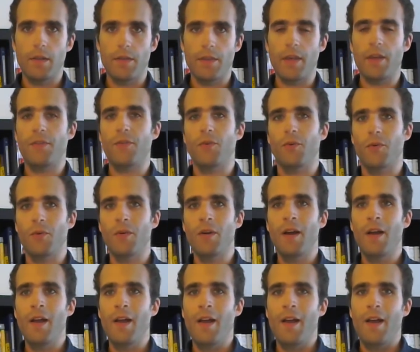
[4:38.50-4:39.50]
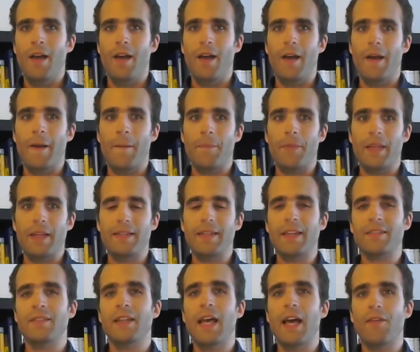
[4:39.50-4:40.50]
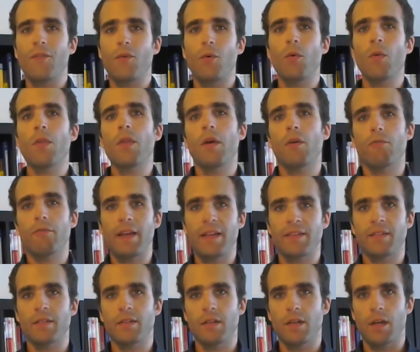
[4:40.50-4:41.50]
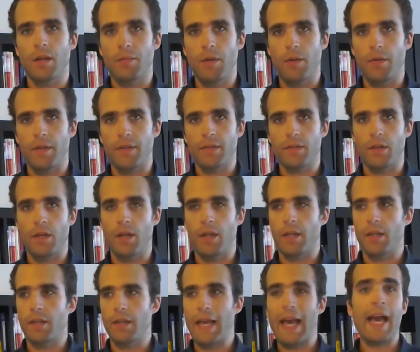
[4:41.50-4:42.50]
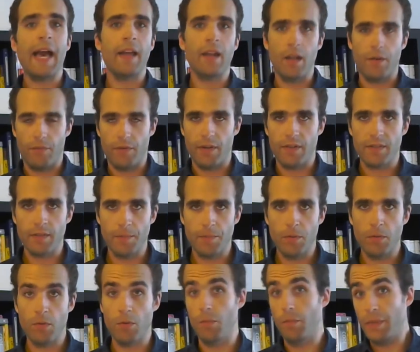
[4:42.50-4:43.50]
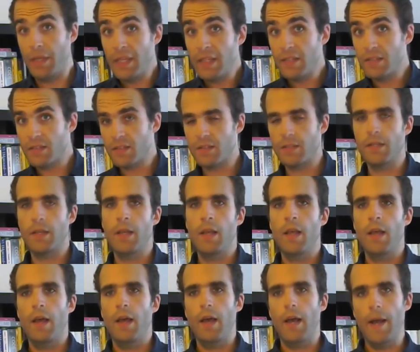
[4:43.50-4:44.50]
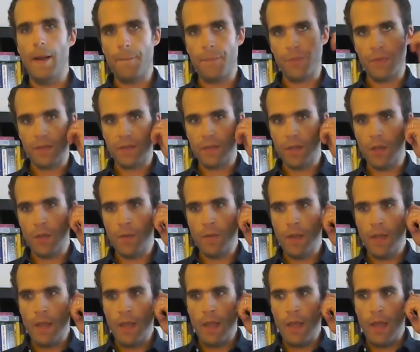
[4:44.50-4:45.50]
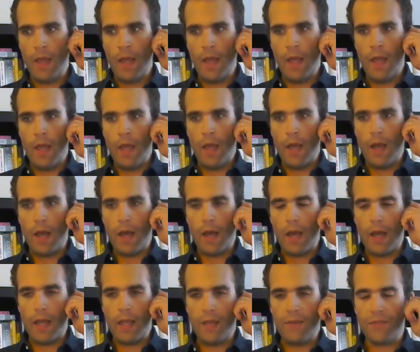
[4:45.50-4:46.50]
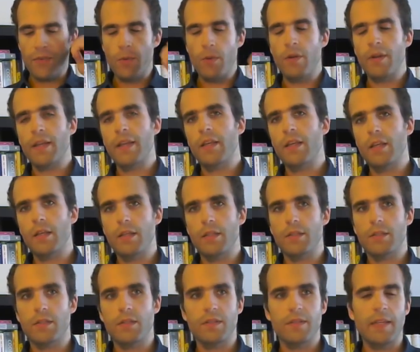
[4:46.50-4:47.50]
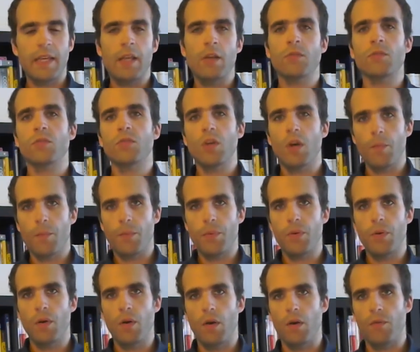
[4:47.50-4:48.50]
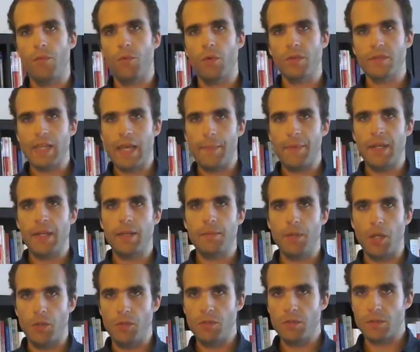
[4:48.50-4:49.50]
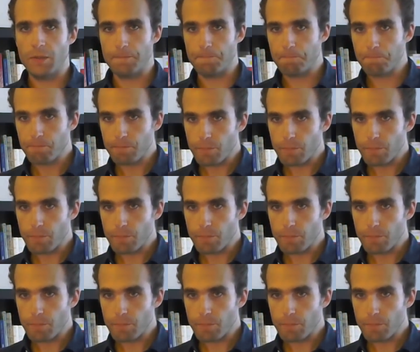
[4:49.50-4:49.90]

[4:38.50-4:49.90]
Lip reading: Therefore, it doesn't have all the recent libraries like HANA, for example, or Beast. So if you want to stay on top of what's happening in Boost,